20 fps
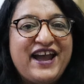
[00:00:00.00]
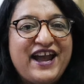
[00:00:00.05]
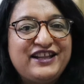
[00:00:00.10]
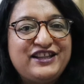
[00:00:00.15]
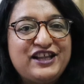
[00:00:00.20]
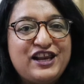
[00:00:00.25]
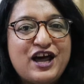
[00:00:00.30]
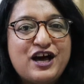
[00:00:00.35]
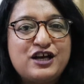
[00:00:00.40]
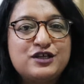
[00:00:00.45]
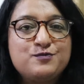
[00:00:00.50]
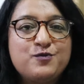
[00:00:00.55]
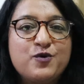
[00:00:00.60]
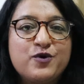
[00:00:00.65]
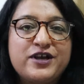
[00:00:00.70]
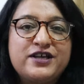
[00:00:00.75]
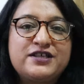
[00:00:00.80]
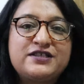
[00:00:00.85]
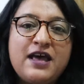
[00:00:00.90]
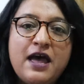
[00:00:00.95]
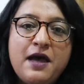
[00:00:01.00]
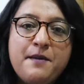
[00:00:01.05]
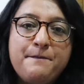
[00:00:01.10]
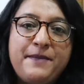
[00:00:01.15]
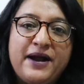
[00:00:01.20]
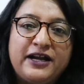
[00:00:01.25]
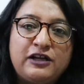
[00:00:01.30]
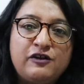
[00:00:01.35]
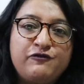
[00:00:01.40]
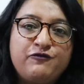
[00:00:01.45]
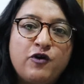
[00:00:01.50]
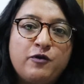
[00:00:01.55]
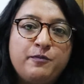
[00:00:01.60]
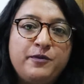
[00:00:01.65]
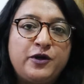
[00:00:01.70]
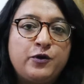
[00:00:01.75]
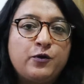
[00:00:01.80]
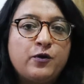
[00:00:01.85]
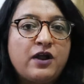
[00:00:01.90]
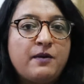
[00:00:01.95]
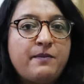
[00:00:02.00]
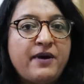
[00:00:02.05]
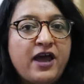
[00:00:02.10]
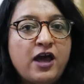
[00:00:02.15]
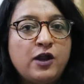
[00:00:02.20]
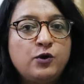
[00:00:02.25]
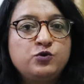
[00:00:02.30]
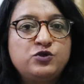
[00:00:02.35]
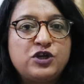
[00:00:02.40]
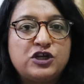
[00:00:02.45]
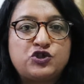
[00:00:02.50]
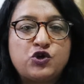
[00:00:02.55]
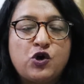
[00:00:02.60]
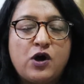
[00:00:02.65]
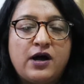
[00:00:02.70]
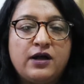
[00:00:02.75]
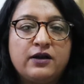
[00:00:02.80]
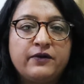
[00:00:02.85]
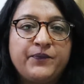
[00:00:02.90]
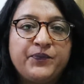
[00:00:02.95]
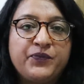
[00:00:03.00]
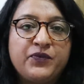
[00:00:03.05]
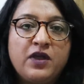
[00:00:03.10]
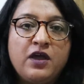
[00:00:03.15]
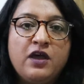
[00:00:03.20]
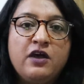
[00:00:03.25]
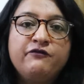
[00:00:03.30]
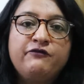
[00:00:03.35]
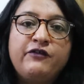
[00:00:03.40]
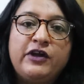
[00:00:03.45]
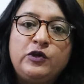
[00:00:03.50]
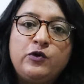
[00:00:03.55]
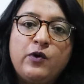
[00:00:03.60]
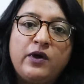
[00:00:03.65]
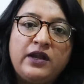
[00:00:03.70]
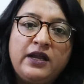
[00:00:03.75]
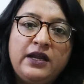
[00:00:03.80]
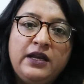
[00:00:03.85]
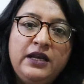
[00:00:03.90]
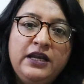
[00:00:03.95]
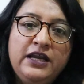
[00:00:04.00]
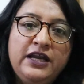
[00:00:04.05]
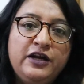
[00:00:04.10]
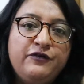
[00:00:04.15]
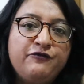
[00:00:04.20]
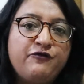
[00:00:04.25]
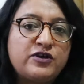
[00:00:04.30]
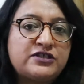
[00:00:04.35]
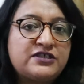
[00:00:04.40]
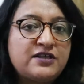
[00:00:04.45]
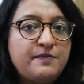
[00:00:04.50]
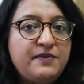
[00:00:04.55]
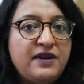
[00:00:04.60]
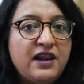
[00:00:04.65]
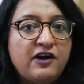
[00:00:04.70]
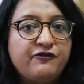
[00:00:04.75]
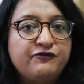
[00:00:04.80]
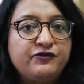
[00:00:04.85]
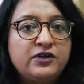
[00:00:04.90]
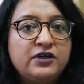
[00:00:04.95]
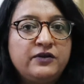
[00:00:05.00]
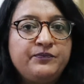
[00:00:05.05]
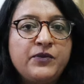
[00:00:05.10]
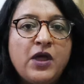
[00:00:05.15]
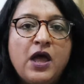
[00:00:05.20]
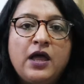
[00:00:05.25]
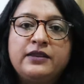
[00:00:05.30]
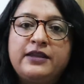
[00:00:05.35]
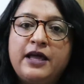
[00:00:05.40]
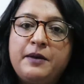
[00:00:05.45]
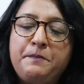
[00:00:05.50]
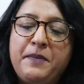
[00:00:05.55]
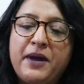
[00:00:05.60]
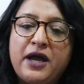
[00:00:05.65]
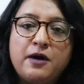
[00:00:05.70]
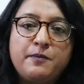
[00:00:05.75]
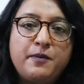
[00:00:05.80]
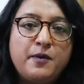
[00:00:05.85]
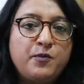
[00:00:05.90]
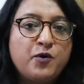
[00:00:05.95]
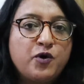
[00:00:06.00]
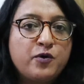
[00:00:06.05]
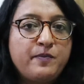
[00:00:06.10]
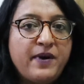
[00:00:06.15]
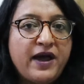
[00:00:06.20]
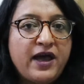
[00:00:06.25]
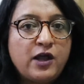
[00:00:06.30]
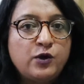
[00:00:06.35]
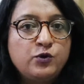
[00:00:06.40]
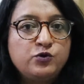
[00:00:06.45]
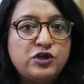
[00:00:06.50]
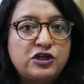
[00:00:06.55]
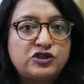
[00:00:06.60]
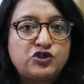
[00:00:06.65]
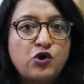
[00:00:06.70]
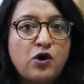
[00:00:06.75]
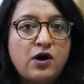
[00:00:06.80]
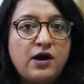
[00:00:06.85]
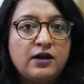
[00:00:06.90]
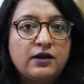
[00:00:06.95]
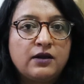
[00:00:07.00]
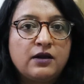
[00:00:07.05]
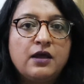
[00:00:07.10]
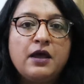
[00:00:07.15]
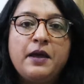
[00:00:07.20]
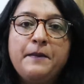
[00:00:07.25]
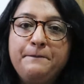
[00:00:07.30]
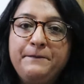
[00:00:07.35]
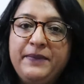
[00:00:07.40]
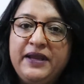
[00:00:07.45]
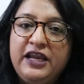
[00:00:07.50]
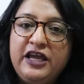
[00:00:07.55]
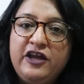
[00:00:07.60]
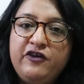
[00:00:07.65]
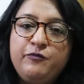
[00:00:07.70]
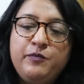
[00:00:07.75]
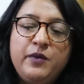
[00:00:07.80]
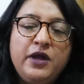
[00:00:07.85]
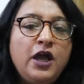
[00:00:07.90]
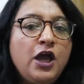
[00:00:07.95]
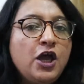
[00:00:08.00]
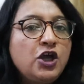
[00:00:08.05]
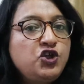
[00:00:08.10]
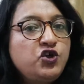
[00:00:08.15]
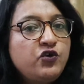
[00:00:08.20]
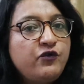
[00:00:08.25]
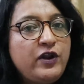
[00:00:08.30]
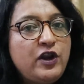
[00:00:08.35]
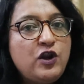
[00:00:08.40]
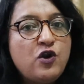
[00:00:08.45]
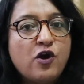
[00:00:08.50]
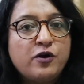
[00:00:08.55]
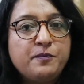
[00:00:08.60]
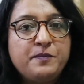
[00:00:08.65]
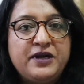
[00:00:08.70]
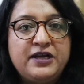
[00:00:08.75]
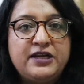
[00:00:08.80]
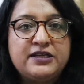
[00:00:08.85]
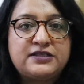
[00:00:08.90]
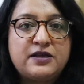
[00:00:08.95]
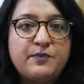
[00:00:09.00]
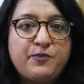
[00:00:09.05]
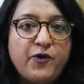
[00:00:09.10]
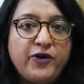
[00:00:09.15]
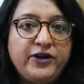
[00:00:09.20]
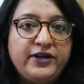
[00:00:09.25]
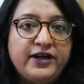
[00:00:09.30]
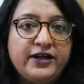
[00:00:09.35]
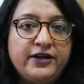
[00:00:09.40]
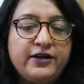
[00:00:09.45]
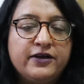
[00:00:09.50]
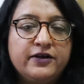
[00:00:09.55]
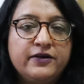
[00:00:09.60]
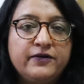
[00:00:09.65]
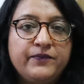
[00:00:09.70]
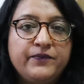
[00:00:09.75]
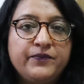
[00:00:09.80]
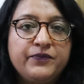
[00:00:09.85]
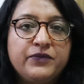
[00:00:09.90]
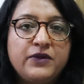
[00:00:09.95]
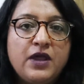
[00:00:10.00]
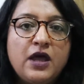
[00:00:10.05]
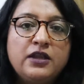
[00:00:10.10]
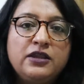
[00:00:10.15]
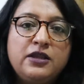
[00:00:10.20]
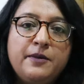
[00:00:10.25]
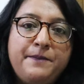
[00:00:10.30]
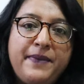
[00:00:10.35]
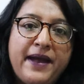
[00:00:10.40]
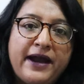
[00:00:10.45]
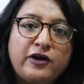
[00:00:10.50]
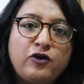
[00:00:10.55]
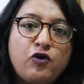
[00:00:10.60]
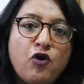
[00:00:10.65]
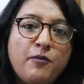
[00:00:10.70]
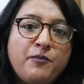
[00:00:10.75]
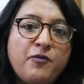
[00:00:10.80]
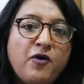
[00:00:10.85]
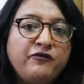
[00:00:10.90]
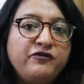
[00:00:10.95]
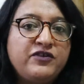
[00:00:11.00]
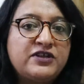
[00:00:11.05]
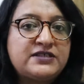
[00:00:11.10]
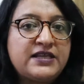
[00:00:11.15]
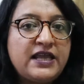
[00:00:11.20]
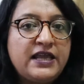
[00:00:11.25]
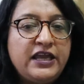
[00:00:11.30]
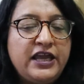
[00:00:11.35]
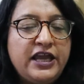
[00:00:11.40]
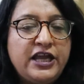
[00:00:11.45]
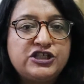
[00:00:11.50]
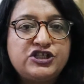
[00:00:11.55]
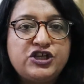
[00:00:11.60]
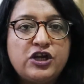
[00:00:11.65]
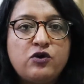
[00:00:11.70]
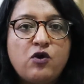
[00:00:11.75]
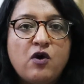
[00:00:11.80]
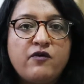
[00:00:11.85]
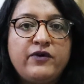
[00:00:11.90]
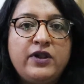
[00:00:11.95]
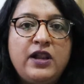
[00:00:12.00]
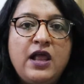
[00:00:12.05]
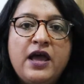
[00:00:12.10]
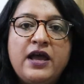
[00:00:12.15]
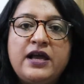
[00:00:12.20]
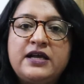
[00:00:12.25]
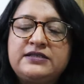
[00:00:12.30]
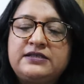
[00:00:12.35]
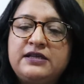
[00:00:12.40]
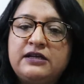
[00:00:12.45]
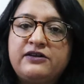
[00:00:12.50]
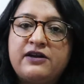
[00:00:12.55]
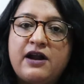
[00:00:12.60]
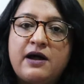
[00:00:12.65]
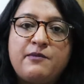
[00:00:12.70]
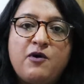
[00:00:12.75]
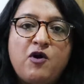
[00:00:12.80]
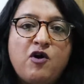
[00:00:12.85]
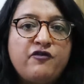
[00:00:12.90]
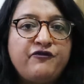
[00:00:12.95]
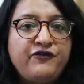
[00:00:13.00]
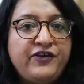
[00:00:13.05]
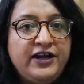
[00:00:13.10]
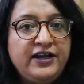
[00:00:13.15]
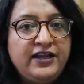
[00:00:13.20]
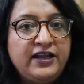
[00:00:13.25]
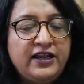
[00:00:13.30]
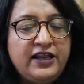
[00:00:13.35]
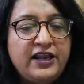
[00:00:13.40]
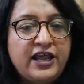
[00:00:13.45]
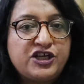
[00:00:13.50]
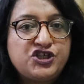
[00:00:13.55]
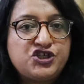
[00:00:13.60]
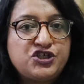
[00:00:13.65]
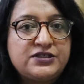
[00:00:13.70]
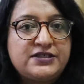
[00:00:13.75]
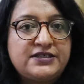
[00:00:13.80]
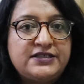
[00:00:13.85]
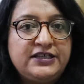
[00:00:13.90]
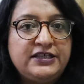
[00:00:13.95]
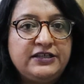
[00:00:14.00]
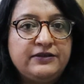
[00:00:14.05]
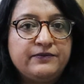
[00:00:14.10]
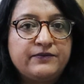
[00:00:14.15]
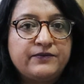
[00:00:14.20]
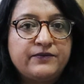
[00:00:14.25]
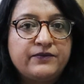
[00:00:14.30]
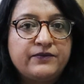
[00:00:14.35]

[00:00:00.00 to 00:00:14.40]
And the last book is Battle for Bitora by Anuja Chauhan. When you are in need for some laughter, then pick up a book by Anuja Chauhan. Believe me, you will not be disappointed. The backdrop of this engaging novel is the drama of Indian election scene.